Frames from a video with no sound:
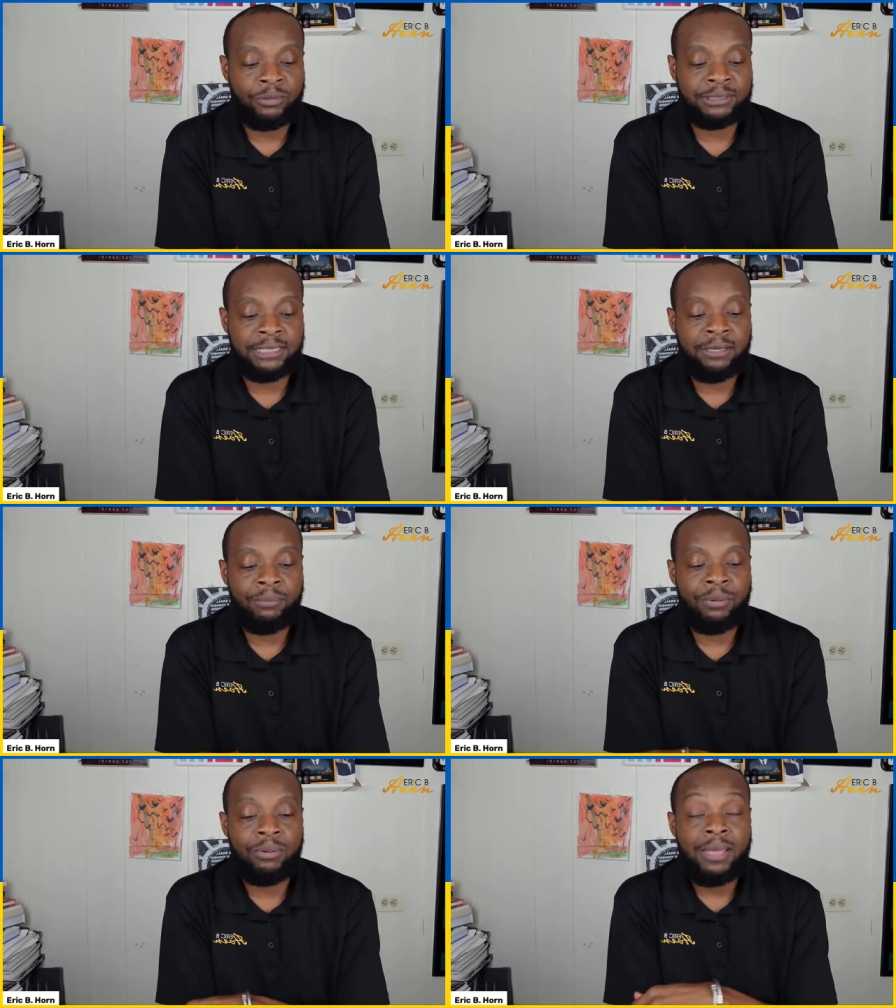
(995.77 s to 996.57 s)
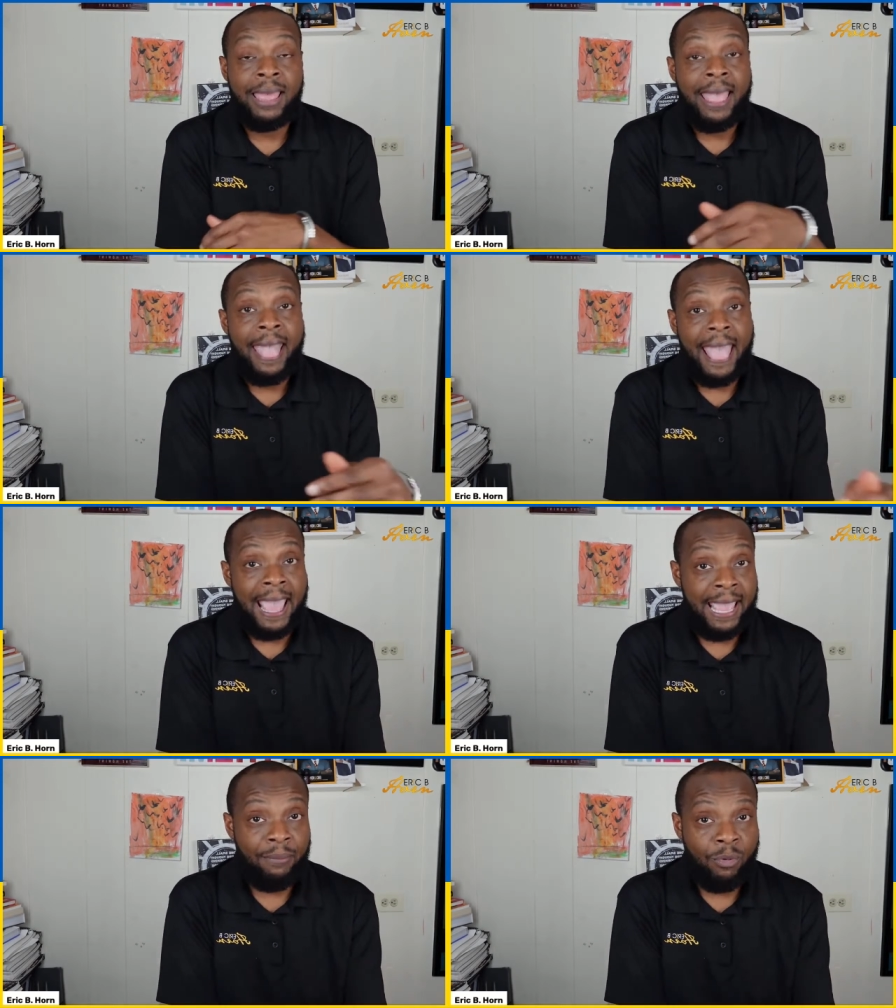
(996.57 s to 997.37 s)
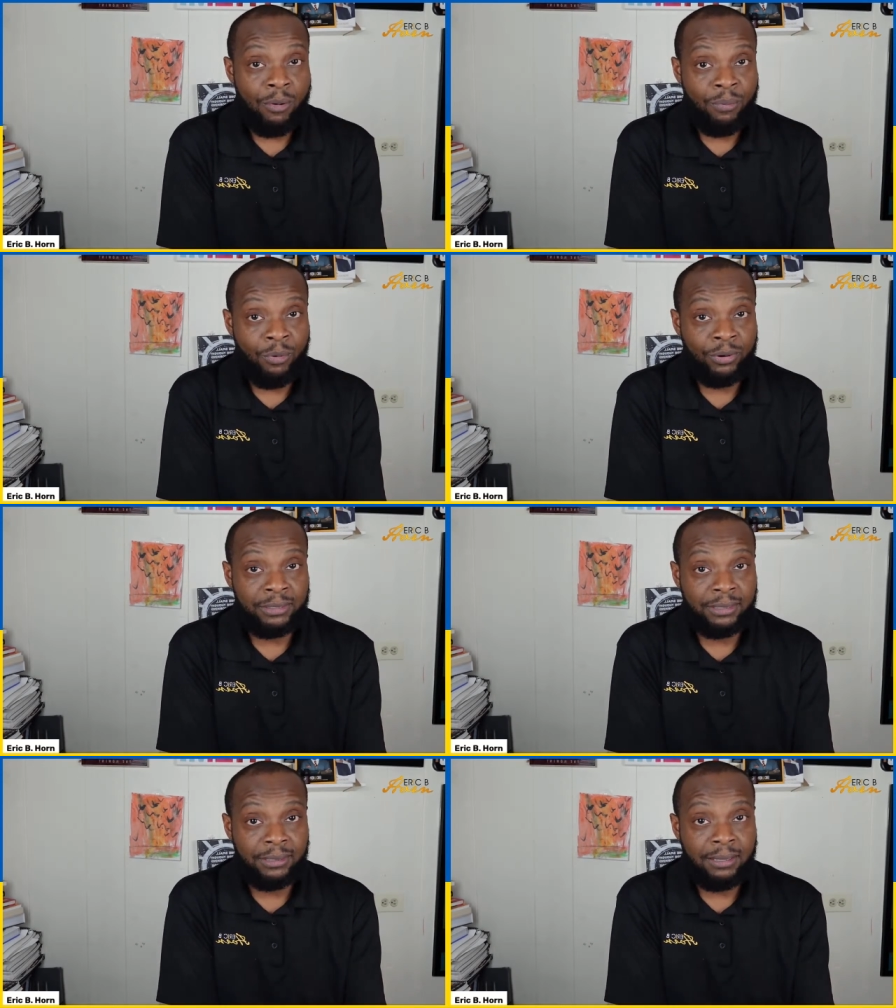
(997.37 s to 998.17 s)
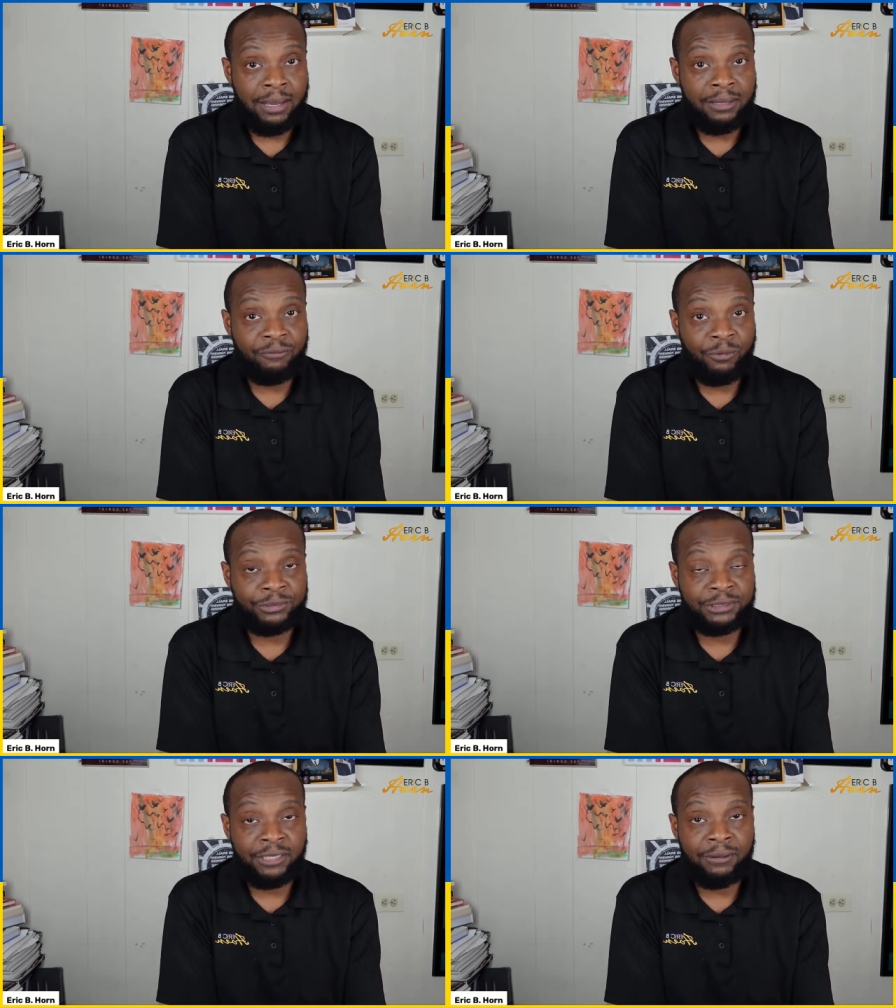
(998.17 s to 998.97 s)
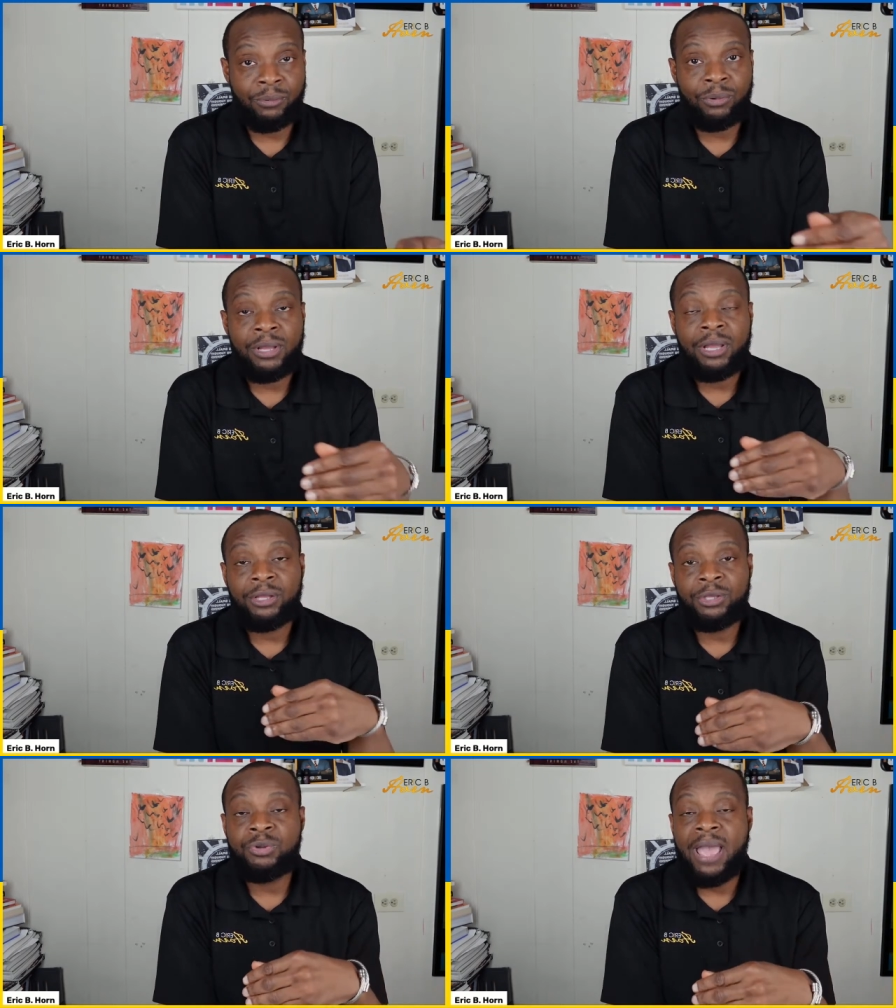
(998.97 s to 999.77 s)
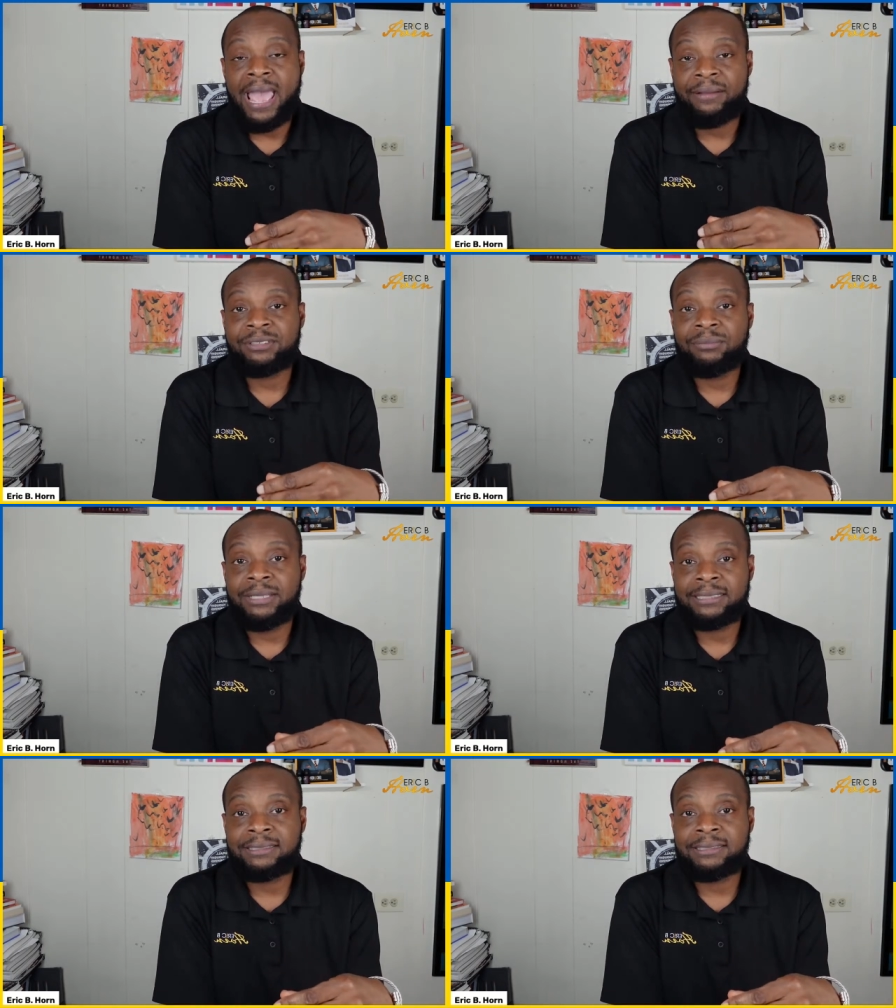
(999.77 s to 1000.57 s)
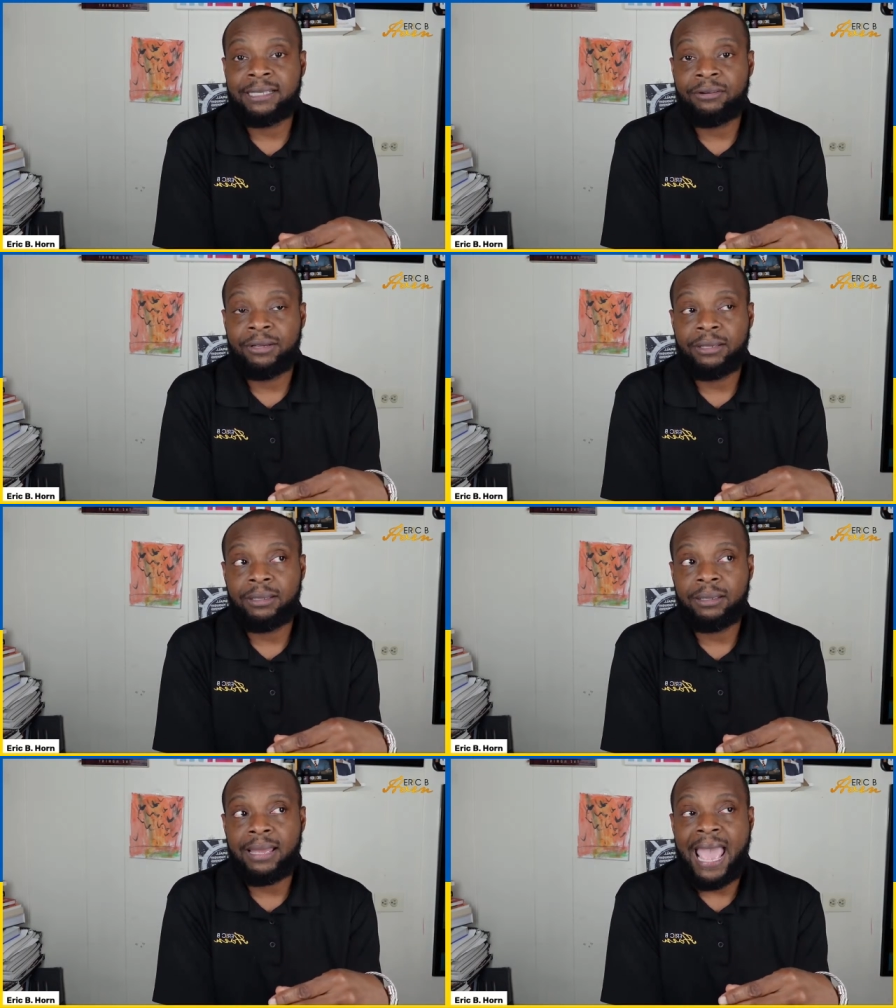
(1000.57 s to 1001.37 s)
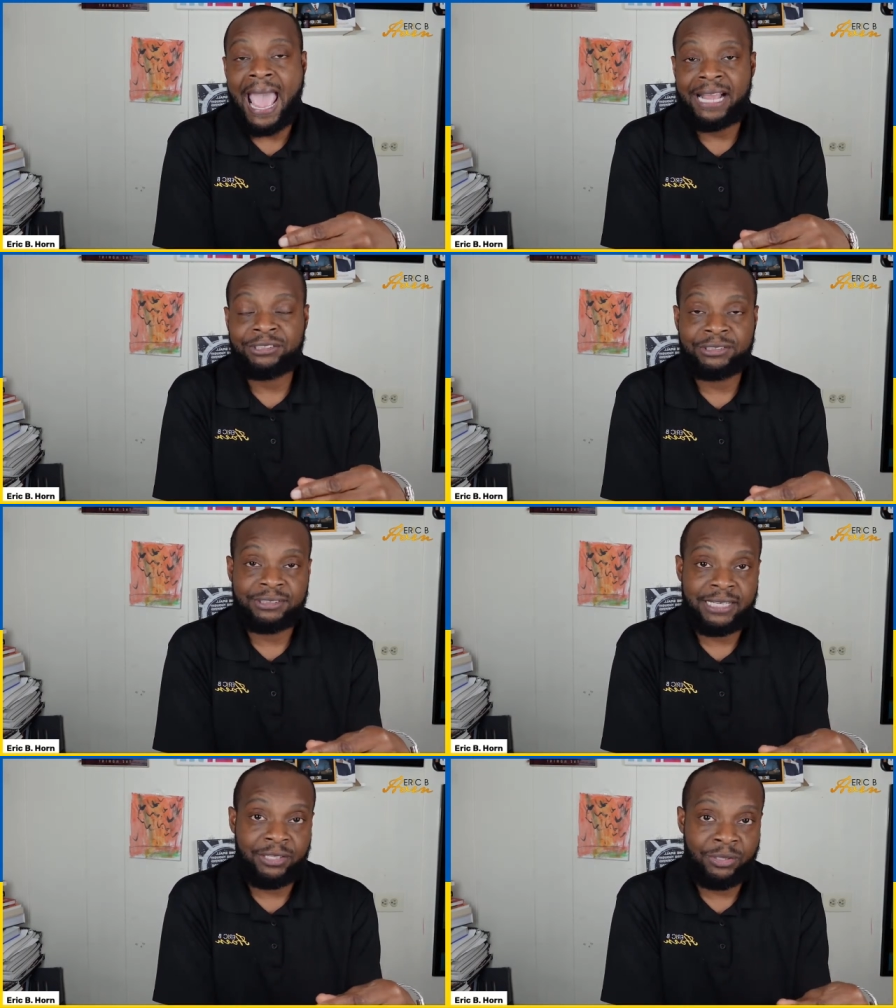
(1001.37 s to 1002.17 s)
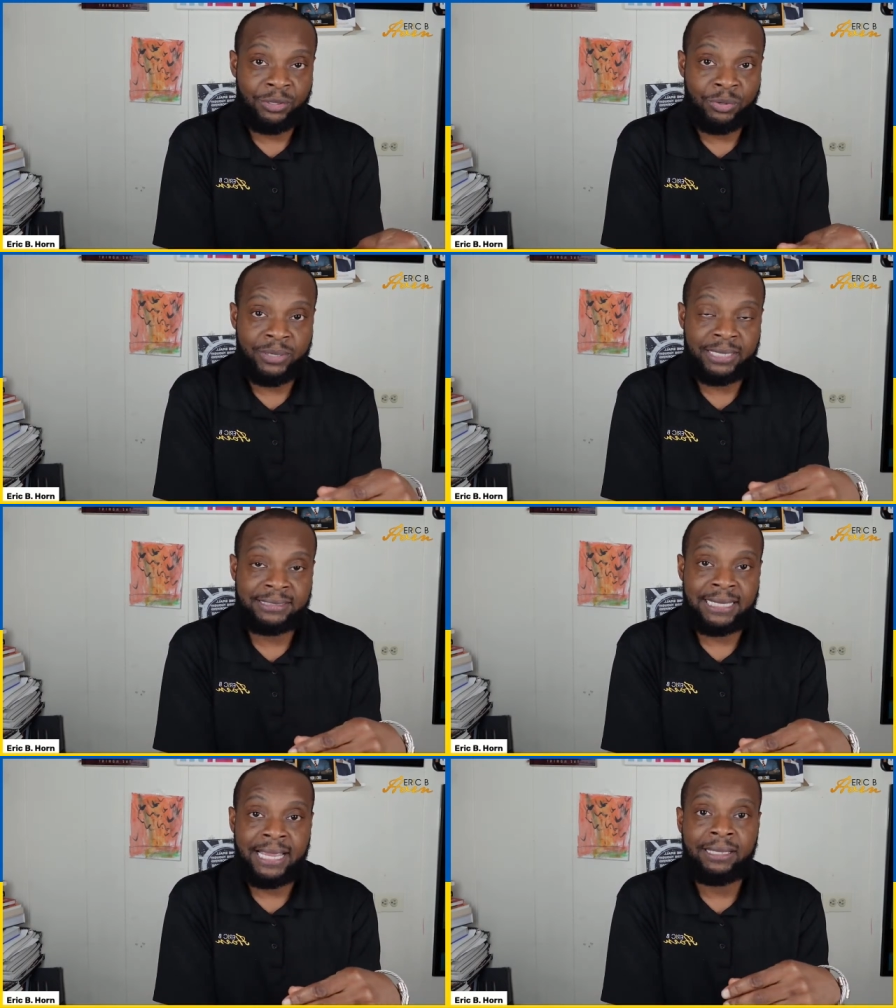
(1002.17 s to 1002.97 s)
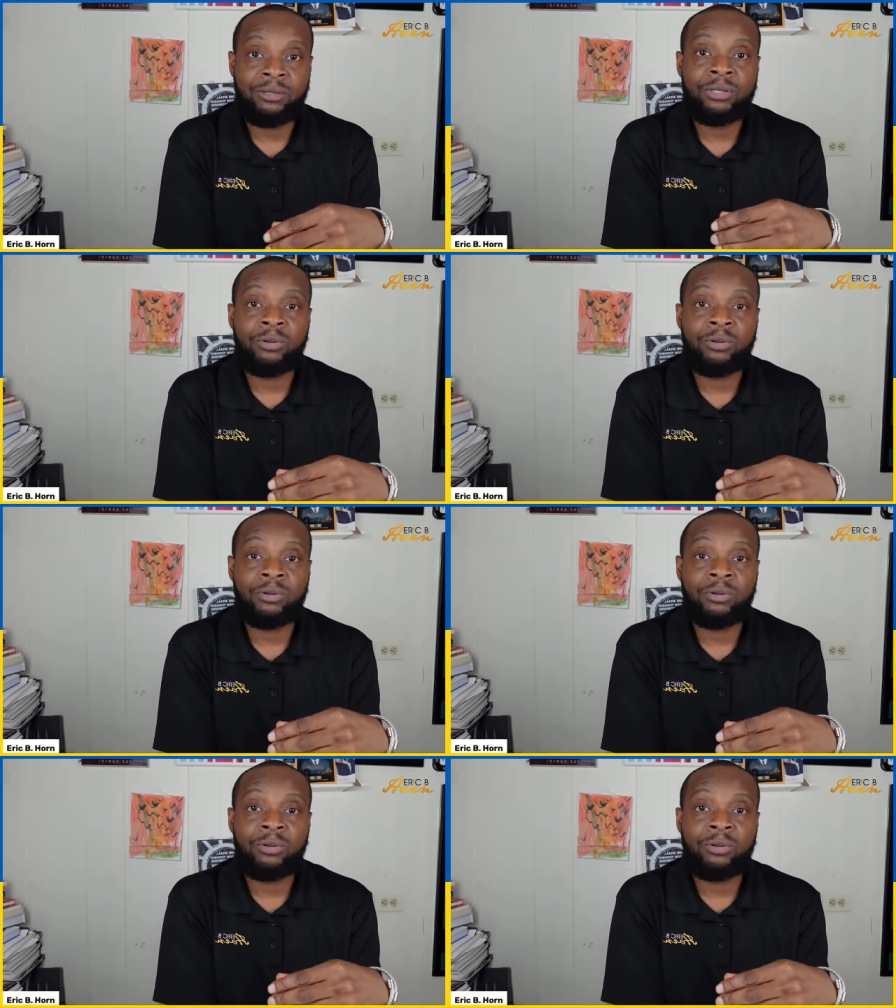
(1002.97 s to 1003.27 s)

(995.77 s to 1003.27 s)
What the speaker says: foreseeable and more importantly, unforeseeable, you have some necessary actions that you can take.